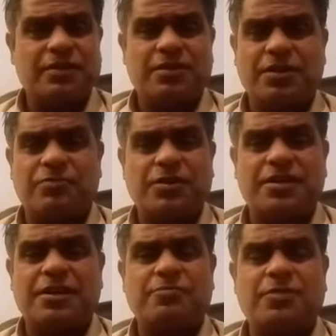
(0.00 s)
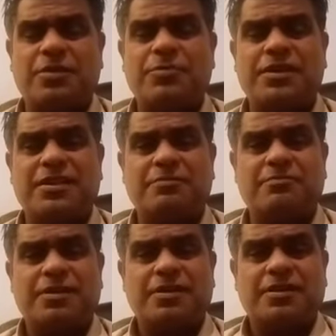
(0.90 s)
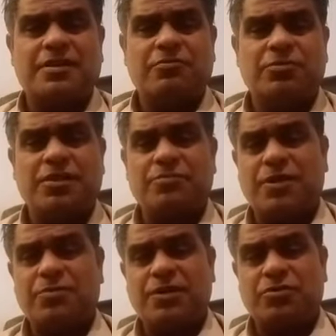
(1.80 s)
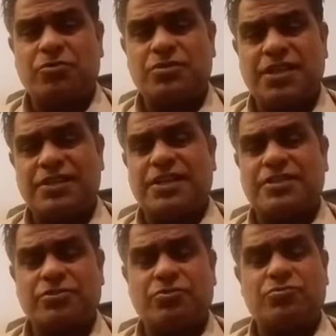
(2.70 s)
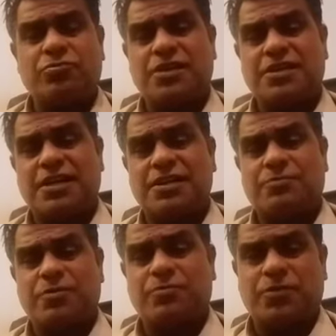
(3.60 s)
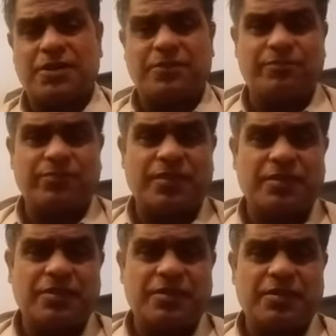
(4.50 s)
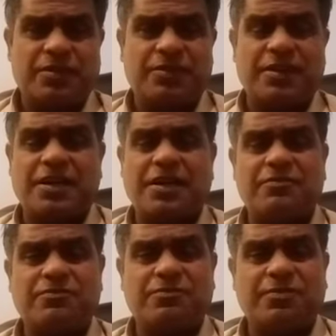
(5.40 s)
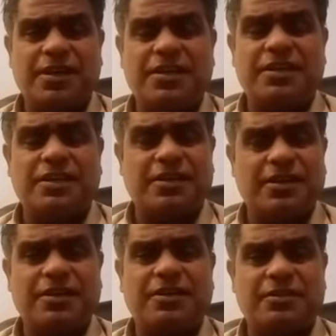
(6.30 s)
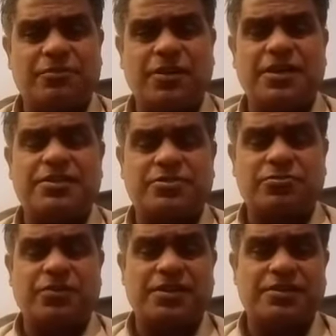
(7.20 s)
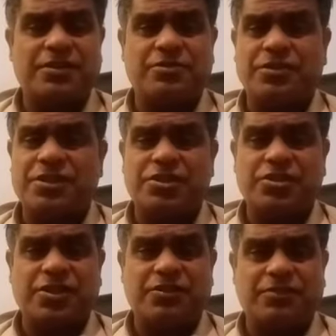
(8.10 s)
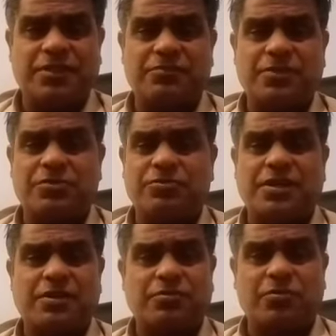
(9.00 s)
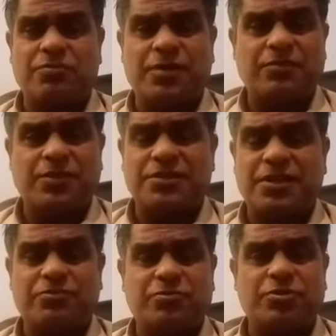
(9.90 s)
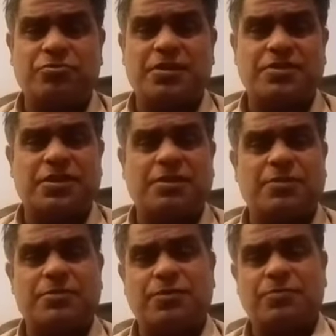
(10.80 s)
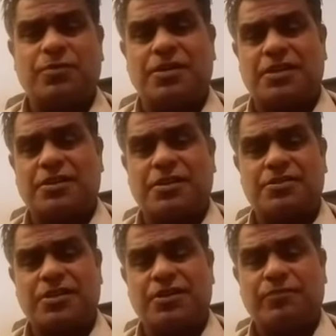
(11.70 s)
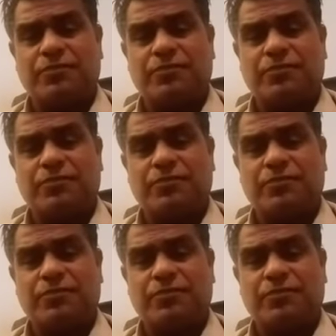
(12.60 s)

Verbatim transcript: uh, we are not blaming them we are blaming those agents who do not guide properly there are very legal ways to enter each country even you can go by visa to usa but people are crossing